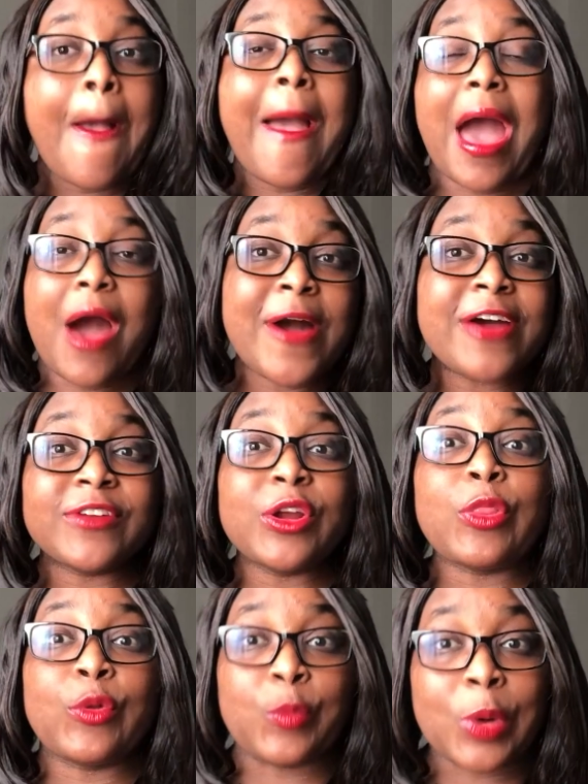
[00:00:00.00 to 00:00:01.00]

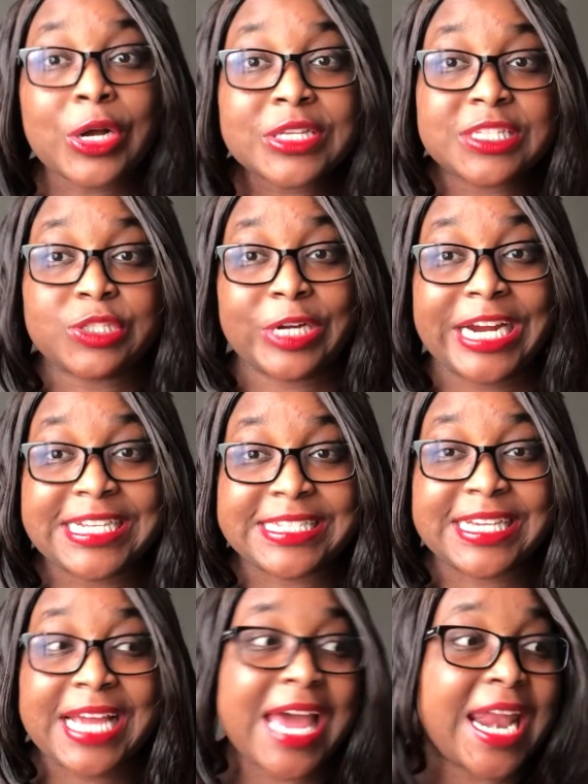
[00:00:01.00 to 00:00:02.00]
However, the world is
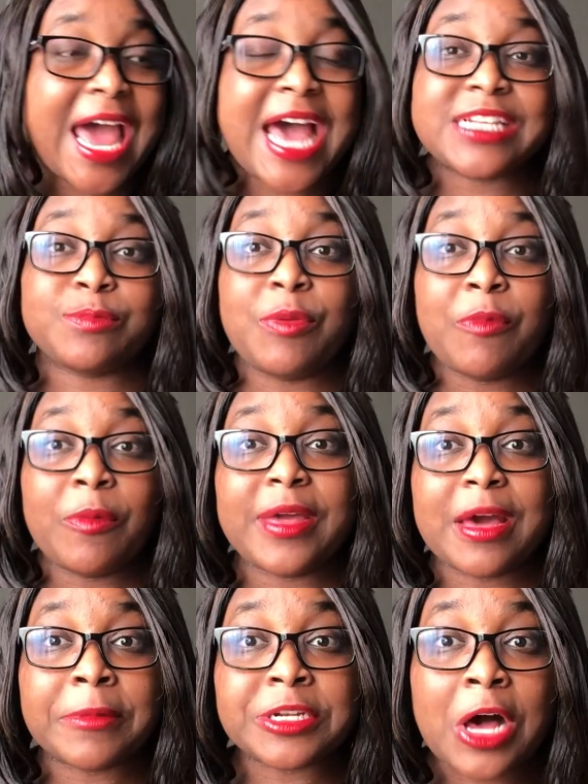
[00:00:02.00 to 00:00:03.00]
crazy and as people
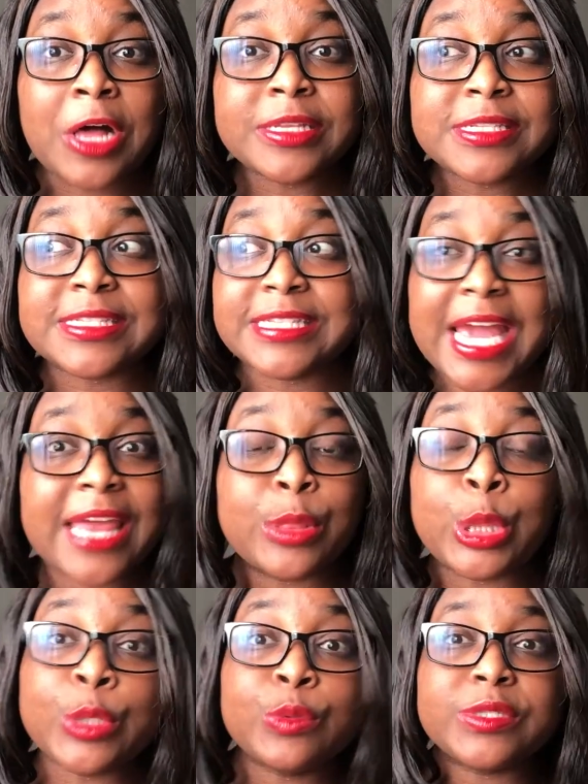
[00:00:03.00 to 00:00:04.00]
become adults, they
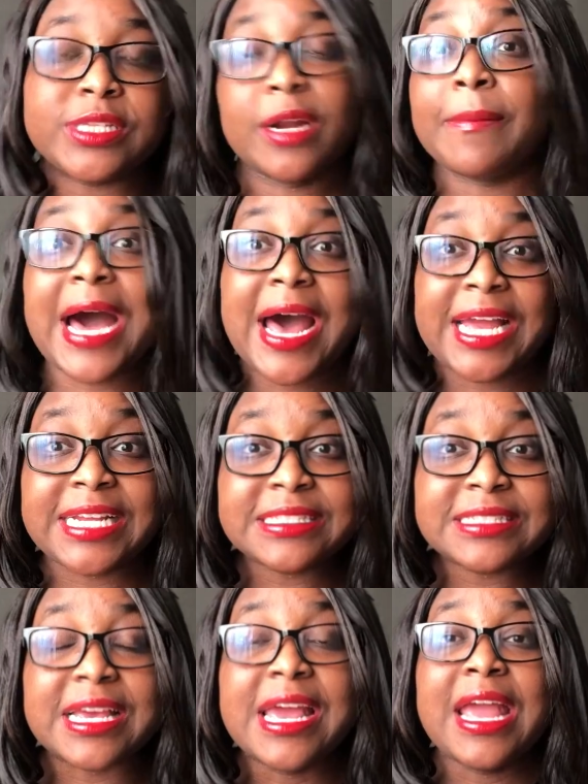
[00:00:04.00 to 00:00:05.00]
lose their
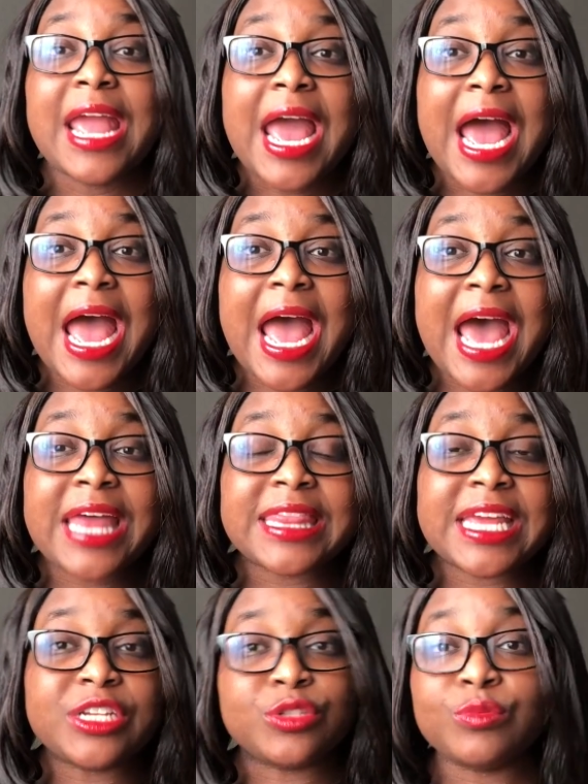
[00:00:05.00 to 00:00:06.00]
minds and
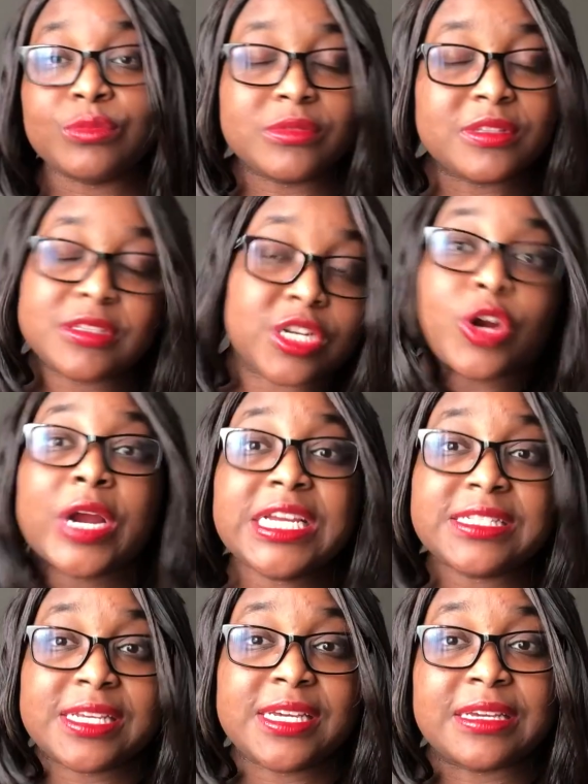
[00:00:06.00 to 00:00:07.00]
they do they're
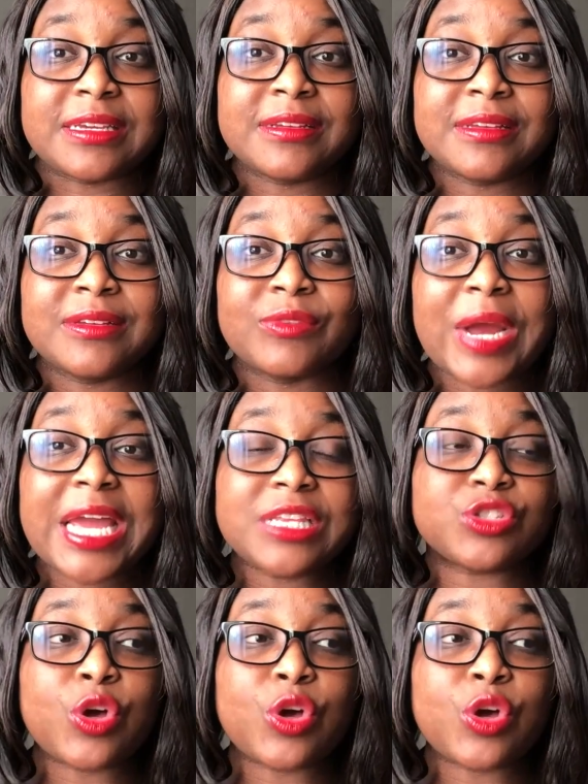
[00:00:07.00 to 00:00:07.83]
crazy, right?